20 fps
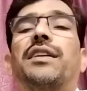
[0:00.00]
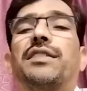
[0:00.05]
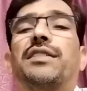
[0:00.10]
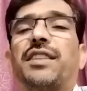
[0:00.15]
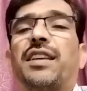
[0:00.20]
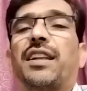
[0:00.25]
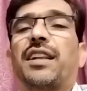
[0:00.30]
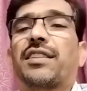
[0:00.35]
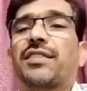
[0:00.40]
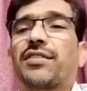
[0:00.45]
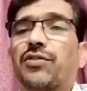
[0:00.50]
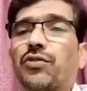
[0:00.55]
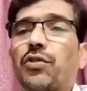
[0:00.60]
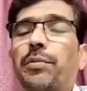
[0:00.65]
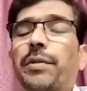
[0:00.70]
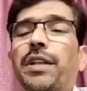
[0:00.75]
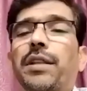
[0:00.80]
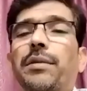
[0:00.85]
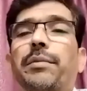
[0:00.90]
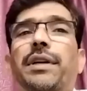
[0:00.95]
there are so
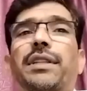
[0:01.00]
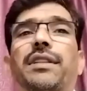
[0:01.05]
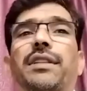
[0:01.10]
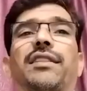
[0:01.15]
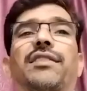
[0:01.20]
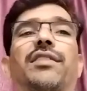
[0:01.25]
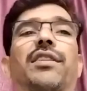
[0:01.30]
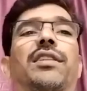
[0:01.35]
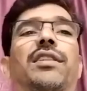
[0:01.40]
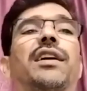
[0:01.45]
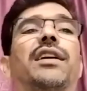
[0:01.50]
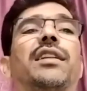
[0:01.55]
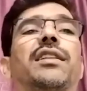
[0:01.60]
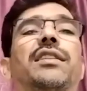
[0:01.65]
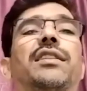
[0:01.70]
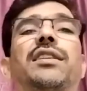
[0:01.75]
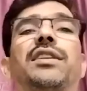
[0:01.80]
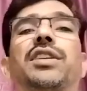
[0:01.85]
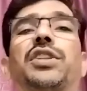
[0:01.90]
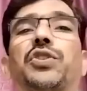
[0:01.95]
many methods are there
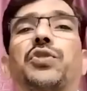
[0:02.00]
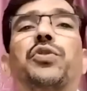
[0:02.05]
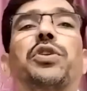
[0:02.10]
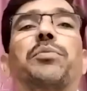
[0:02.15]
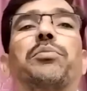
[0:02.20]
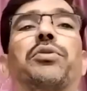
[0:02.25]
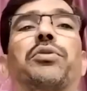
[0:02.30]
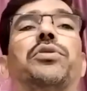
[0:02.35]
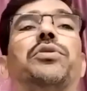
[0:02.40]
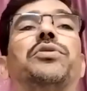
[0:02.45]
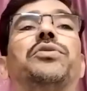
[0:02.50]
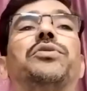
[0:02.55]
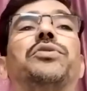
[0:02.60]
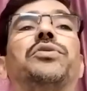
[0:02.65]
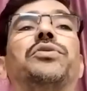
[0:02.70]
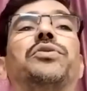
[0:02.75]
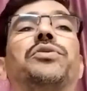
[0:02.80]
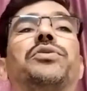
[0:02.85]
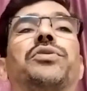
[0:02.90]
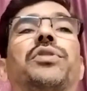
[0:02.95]
to improve
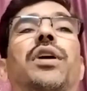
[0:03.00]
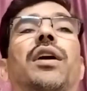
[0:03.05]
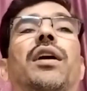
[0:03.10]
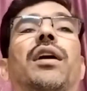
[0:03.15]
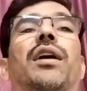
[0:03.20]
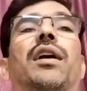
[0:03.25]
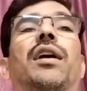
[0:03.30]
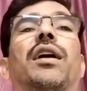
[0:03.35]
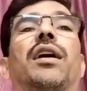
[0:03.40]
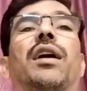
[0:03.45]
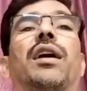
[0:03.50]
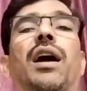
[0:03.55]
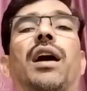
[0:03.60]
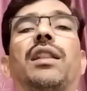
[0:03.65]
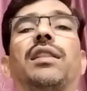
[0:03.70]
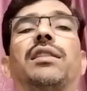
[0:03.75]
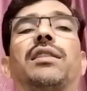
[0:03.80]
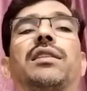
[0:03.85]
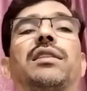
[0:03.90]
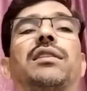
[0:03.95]
the
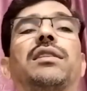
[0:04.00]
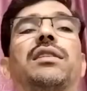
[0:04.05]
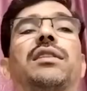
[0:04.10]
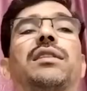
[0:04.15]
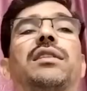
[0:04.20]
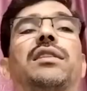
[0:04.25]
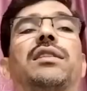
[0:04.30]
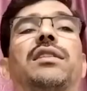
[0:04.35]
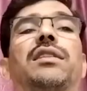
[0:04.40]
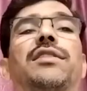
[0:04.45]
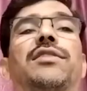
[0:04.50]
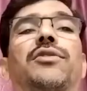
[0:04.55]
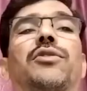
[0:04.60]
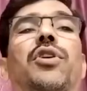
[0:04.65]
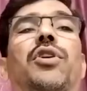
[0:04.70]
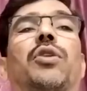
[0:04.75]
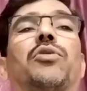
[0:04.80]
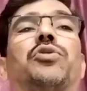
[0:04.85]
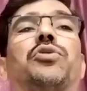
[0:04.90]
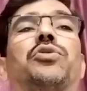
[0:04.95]
health. So
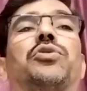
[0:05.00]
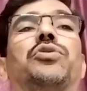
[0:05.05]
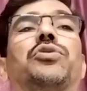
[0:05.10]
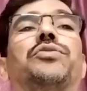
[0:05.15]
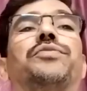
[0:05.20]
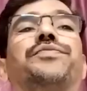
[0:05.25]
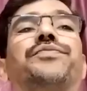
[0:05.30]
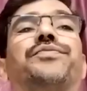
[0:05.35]
how to